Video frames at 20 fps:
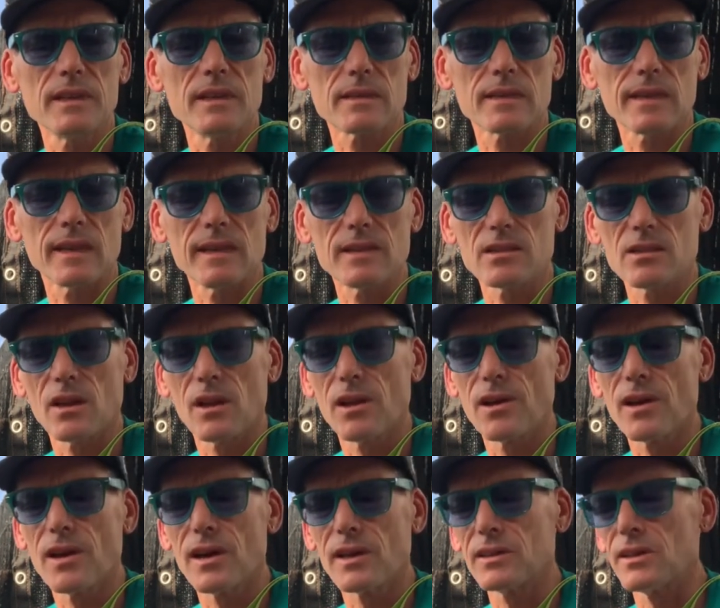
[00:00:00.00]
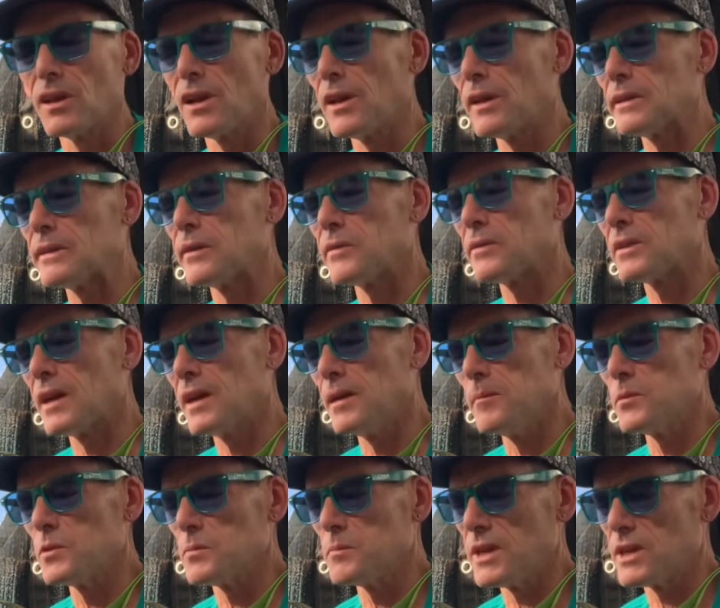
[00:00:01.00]
It takes a lot of
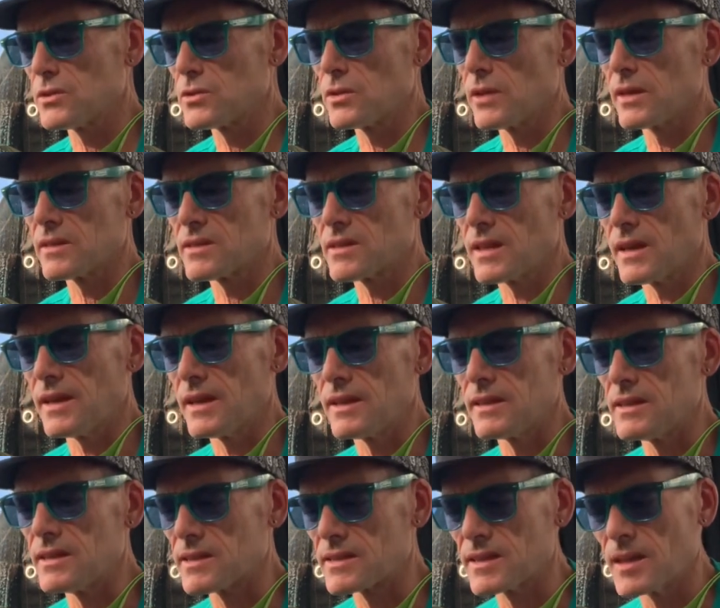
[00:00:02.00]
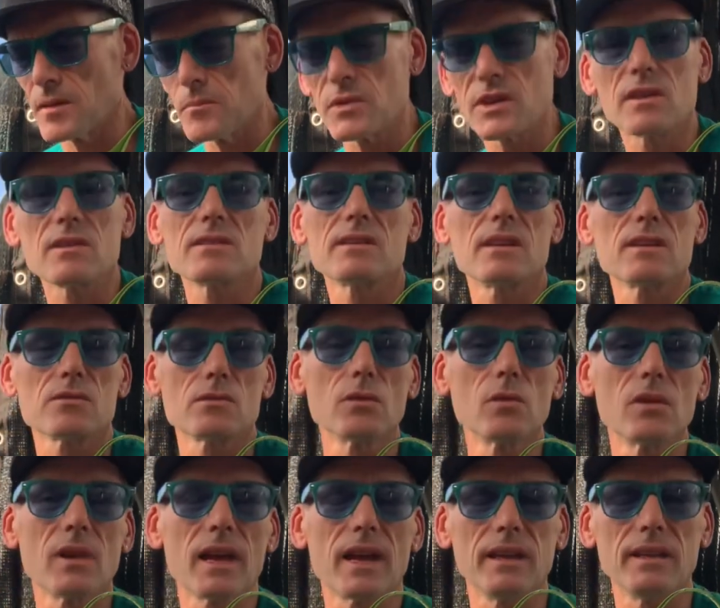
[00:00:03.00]
time to mature outside at this time because there's no
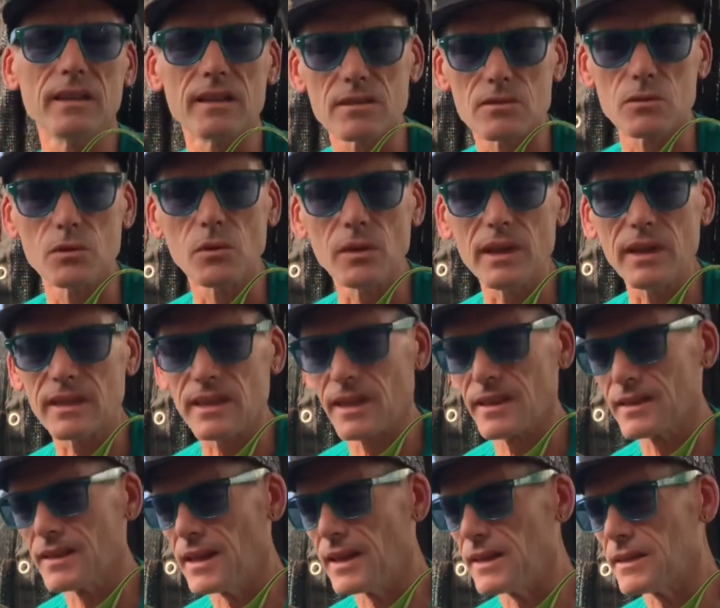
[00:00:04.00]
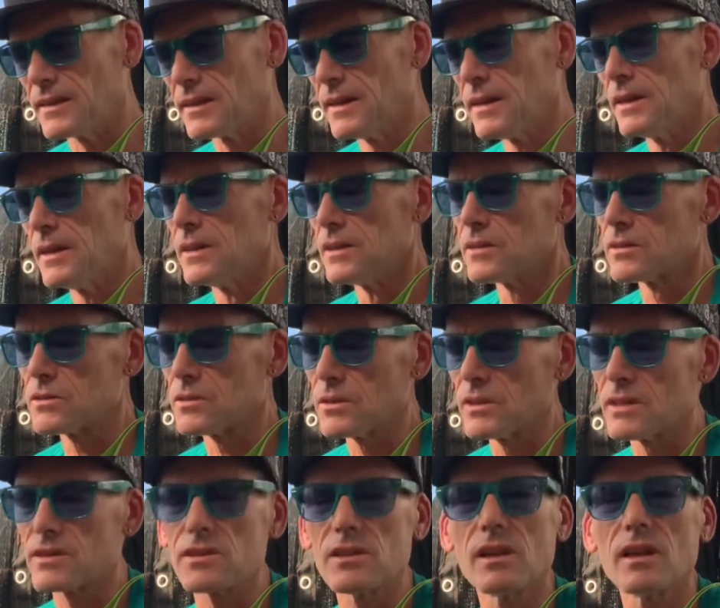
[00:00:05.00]
light, there's no heat at night, so
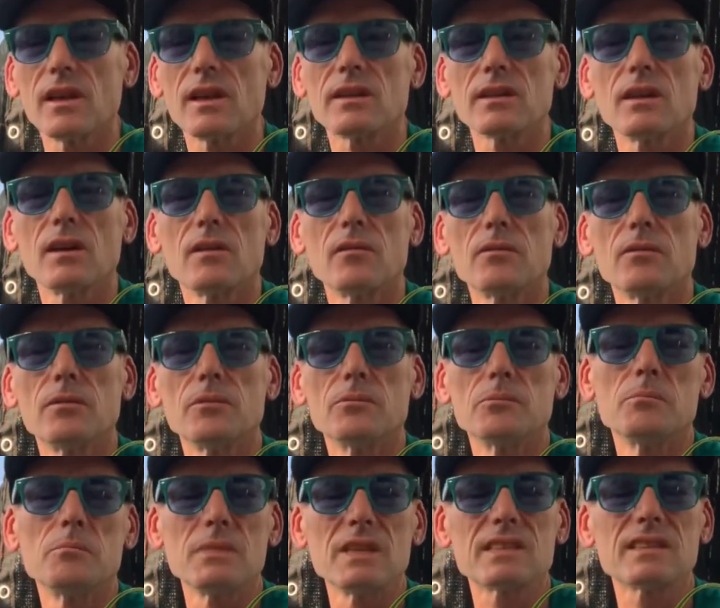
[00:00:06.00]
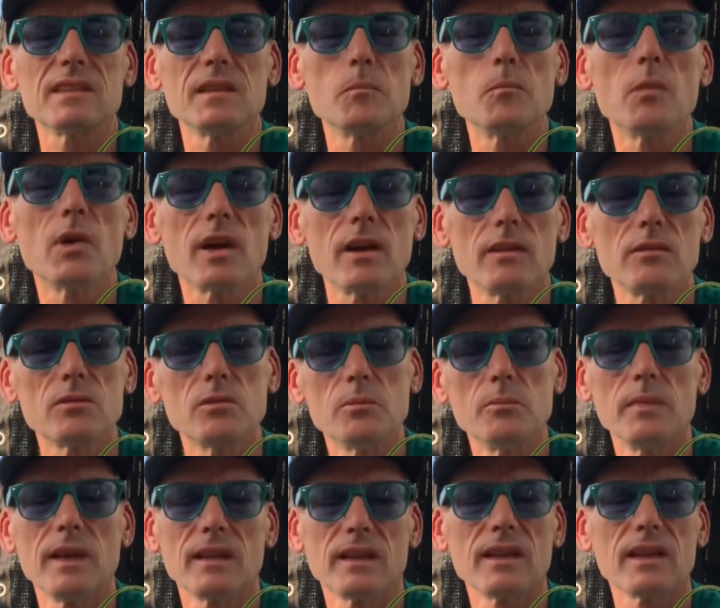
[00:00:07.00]
there's a lot of missing part
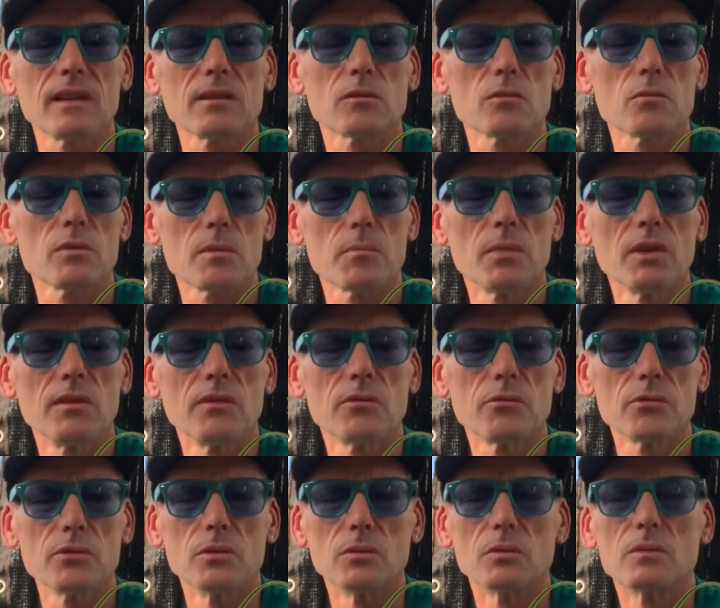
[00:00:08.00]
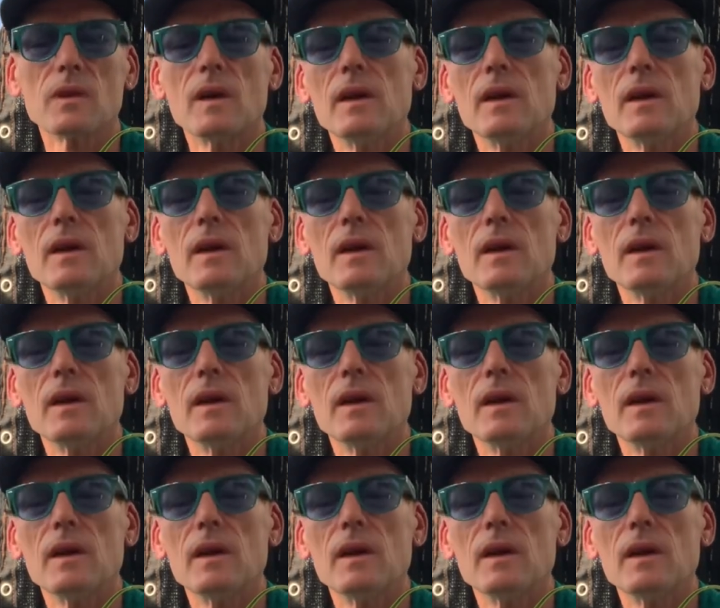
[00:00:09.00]
to get ripened fruit.